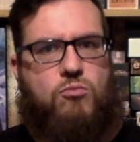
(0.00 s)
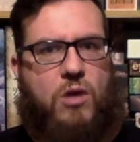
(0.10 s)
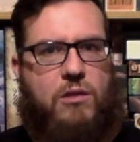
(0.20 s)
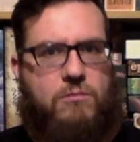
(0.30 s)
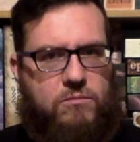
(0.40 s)

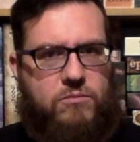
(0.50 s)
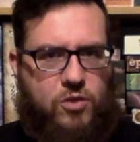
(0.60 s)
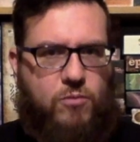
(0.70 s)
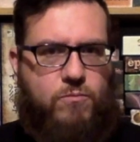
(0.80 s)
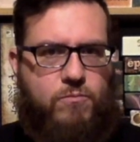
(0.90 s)
Well,
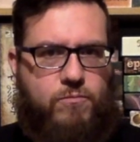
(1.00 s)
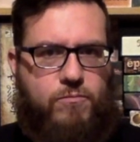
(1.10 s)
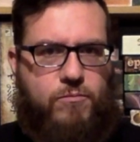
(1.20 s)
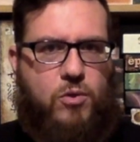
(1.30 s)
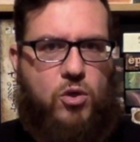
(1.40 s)
you
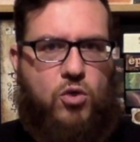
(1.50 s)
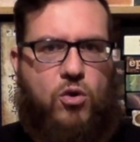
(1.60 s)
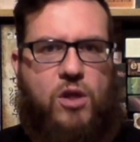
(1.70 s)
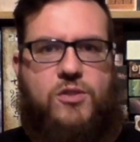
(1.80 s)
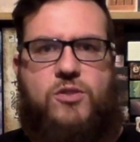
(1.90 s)
put a
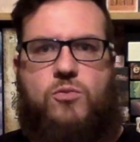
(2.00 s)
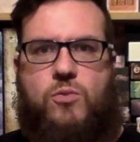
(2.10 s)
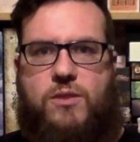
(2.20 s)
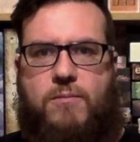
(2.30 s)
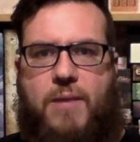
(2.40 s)
cross
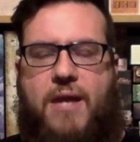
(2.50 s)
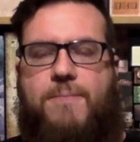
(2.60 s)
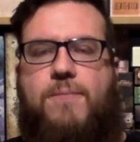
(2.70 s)
with pen.